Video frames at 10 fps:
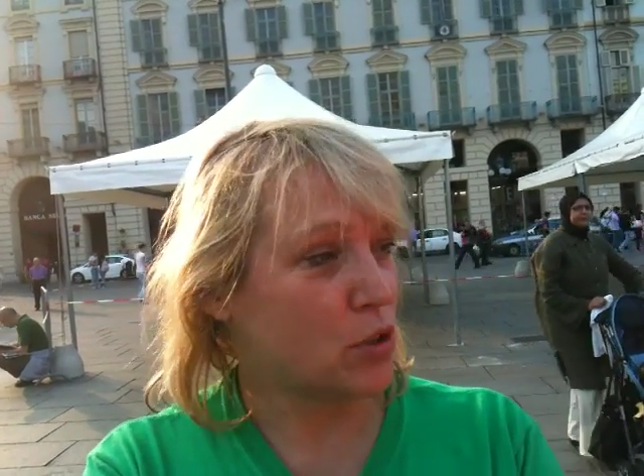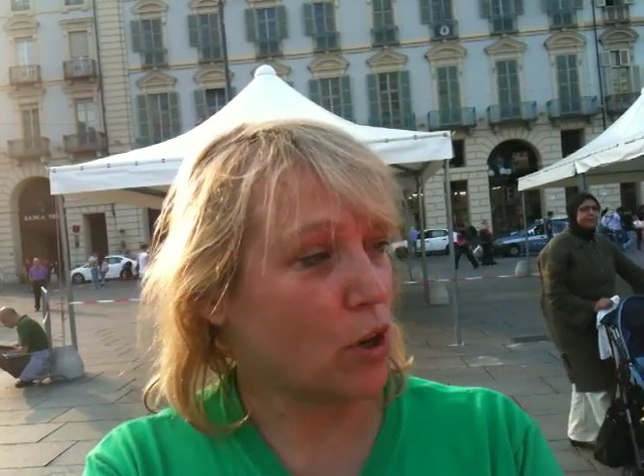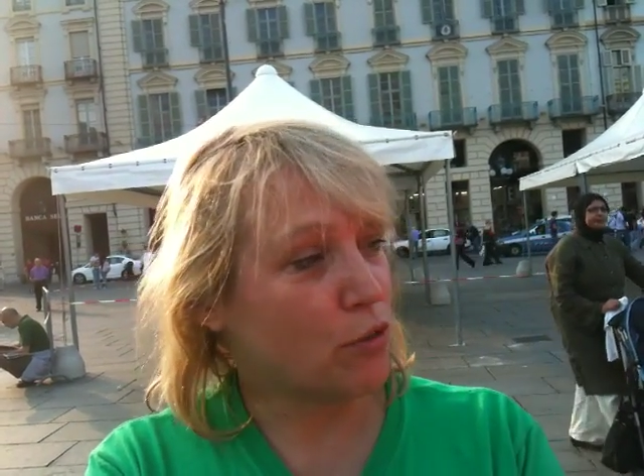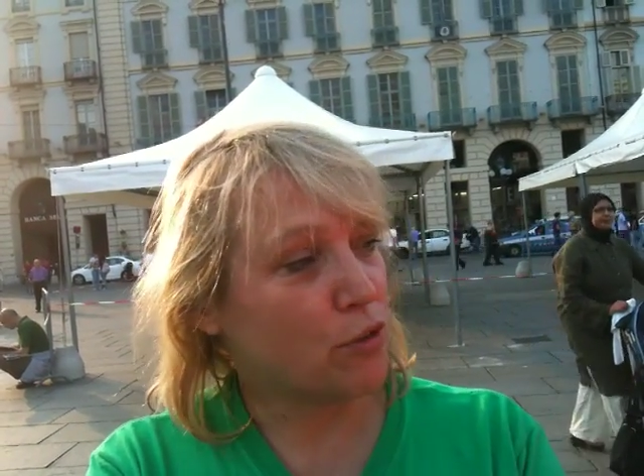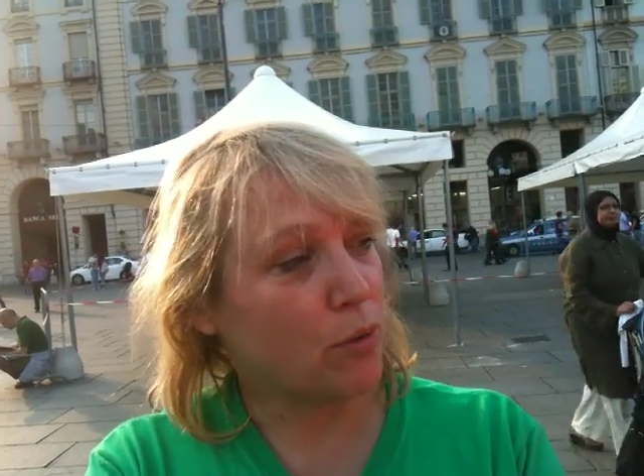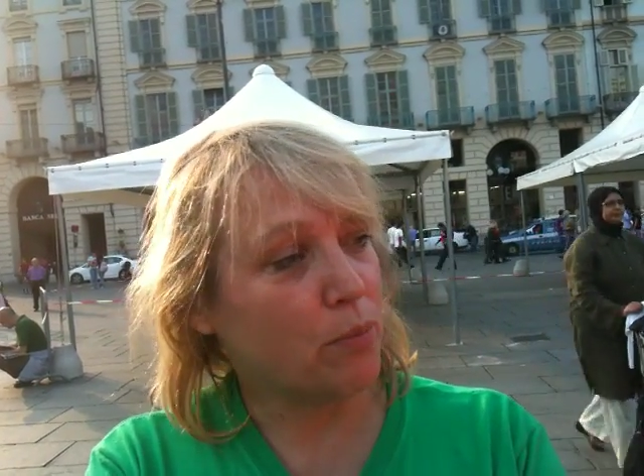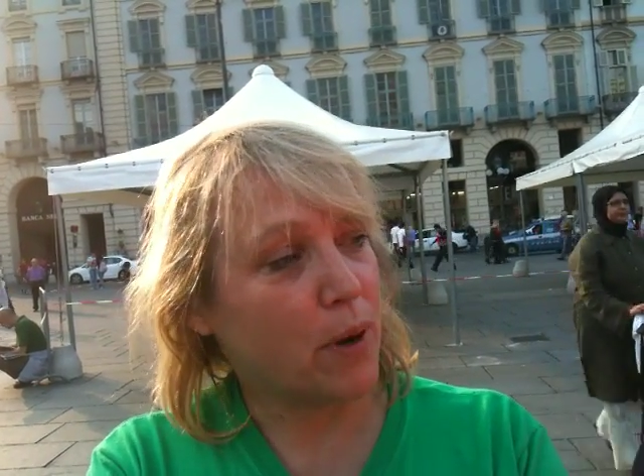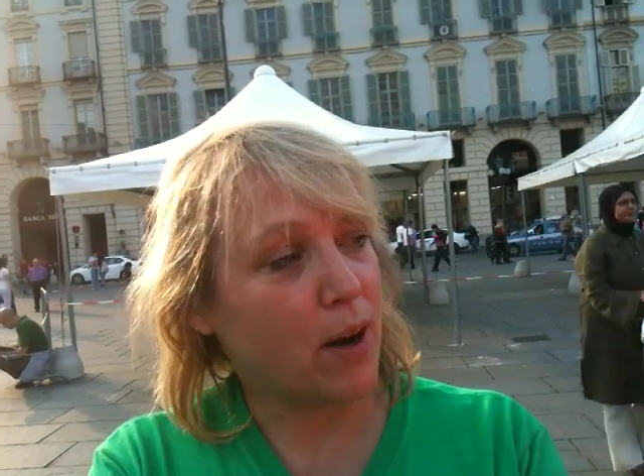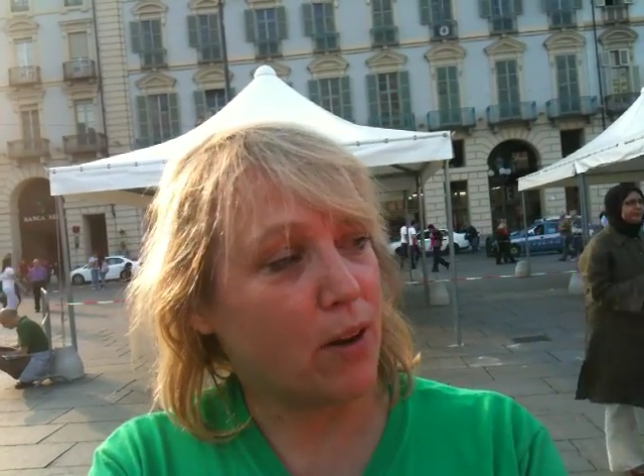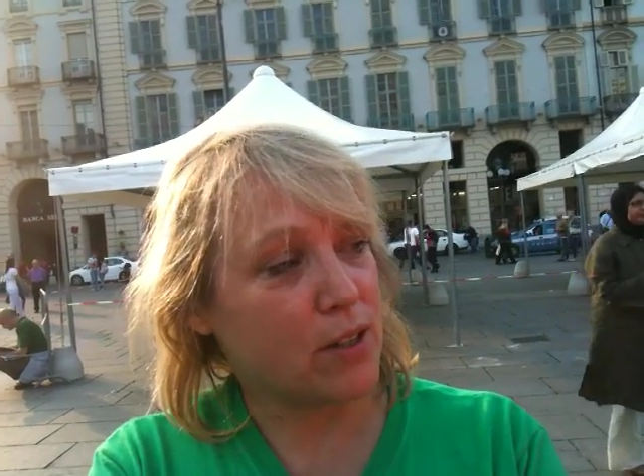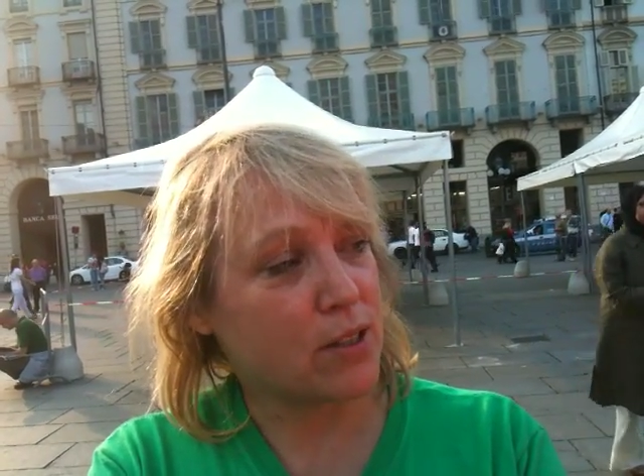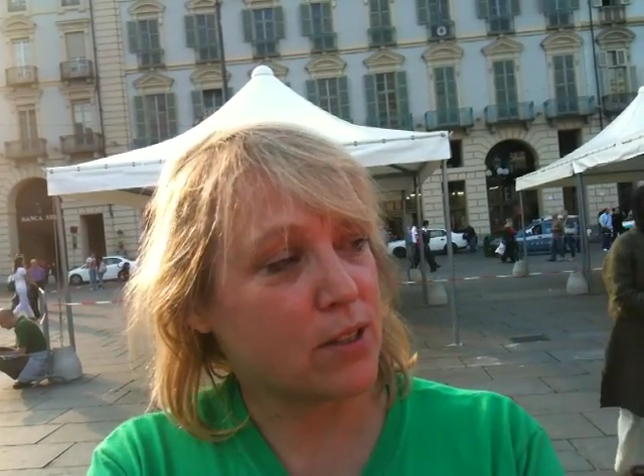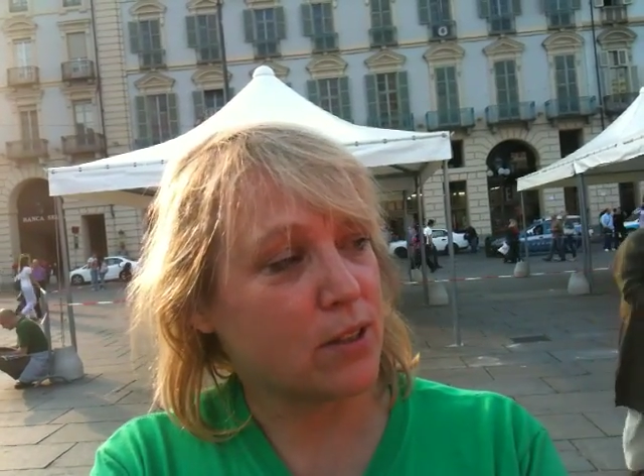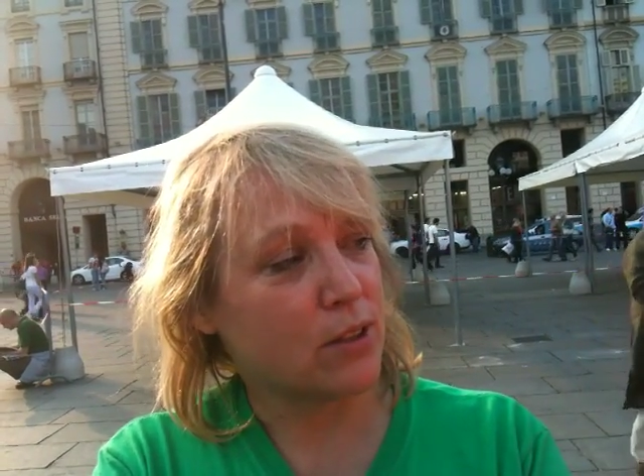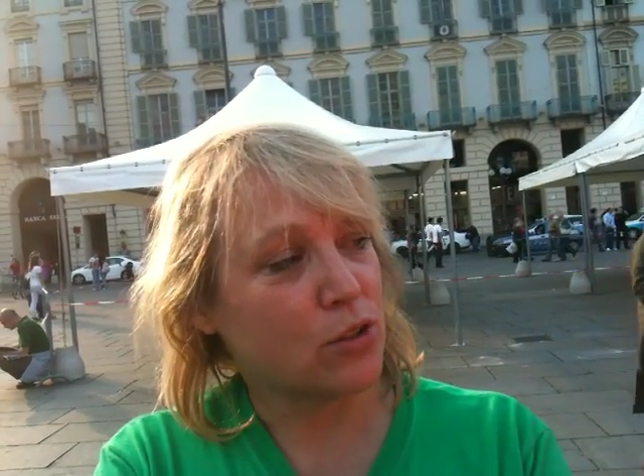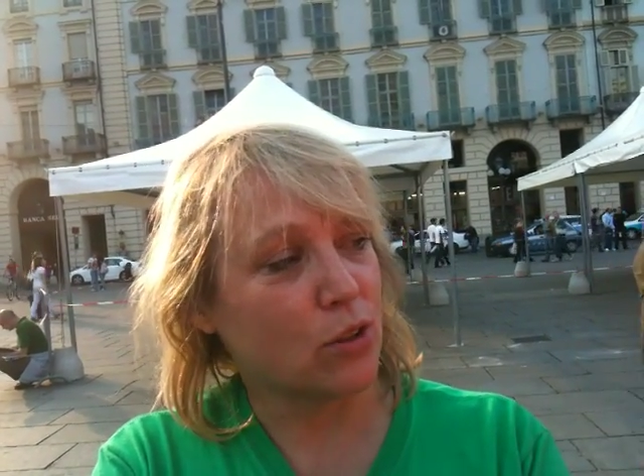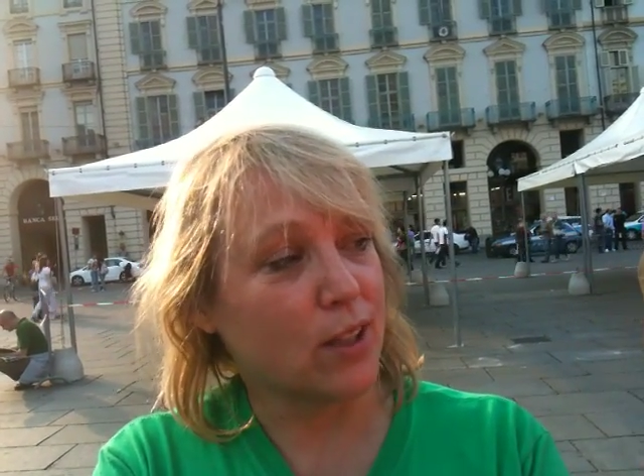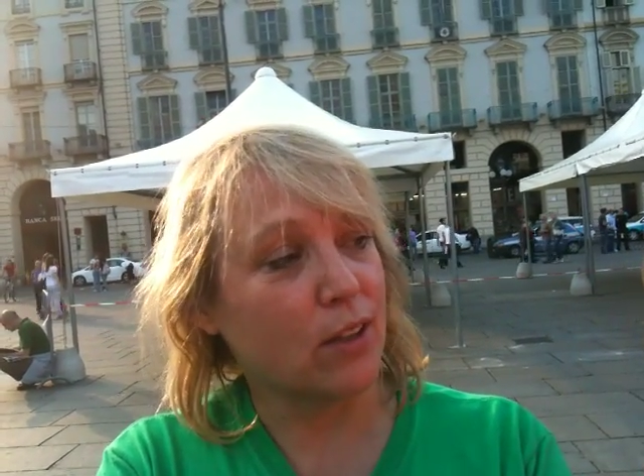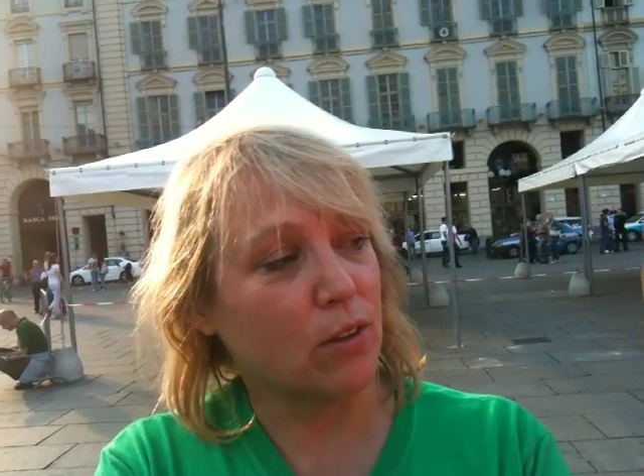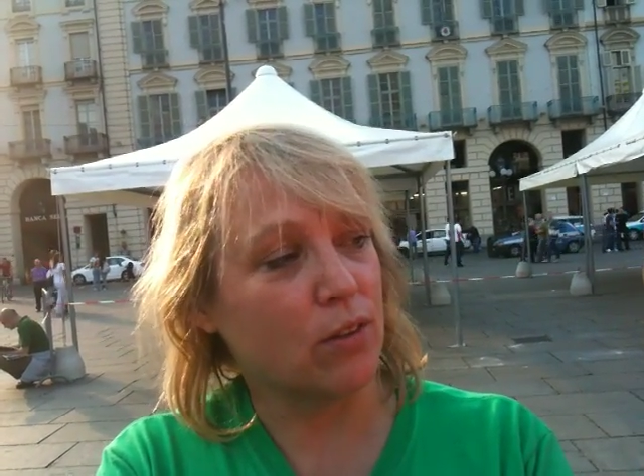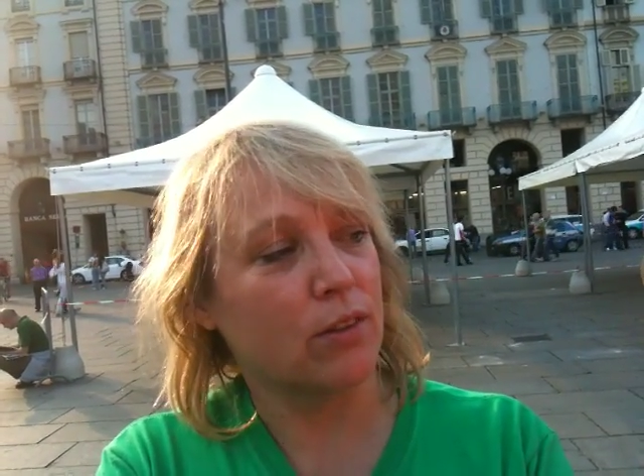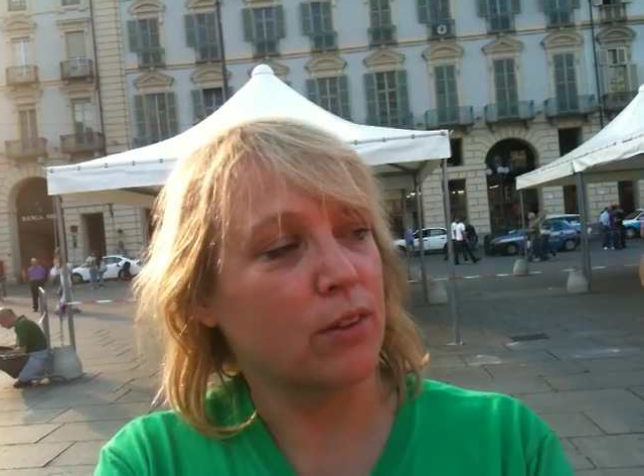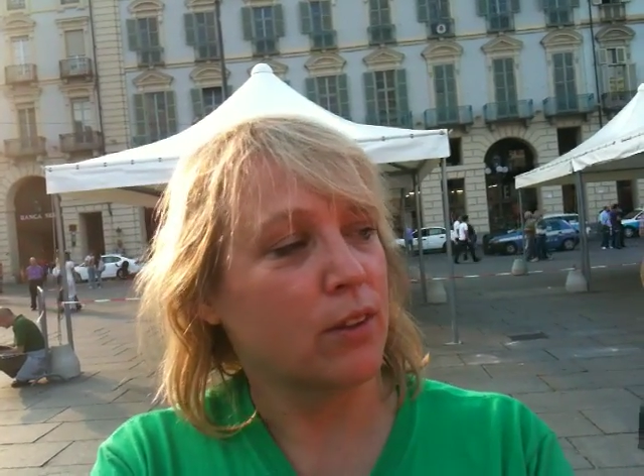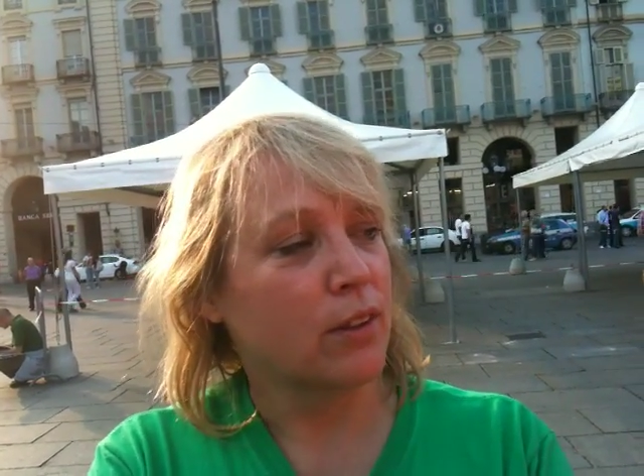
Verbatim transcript: drove from Paris to Lyon,